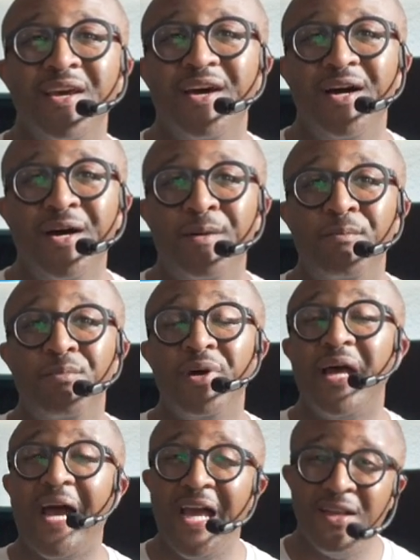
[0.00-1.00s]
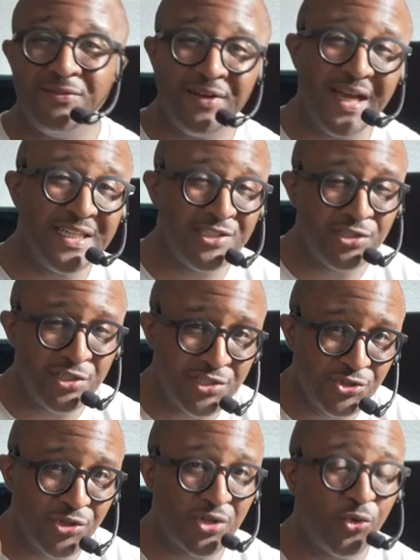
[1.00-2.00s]
Um, but I advise you to
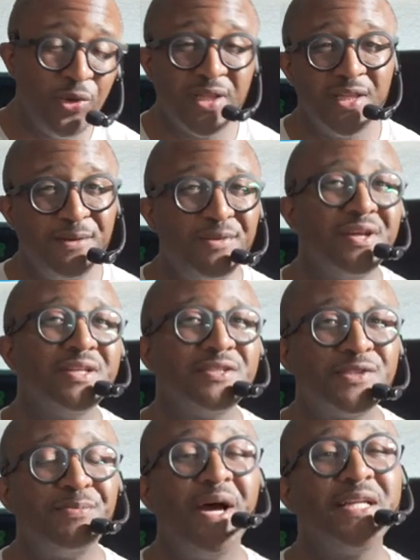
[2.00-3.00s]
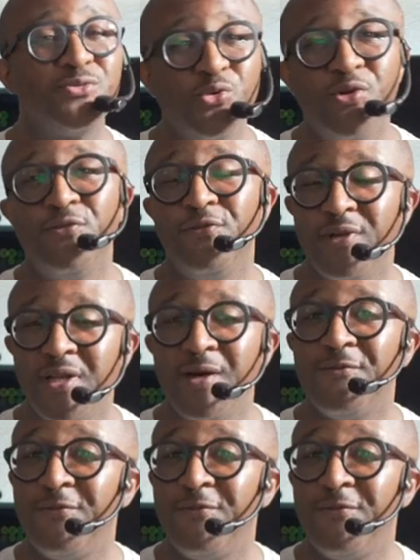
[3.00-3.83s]
do it quickly because spots will fill up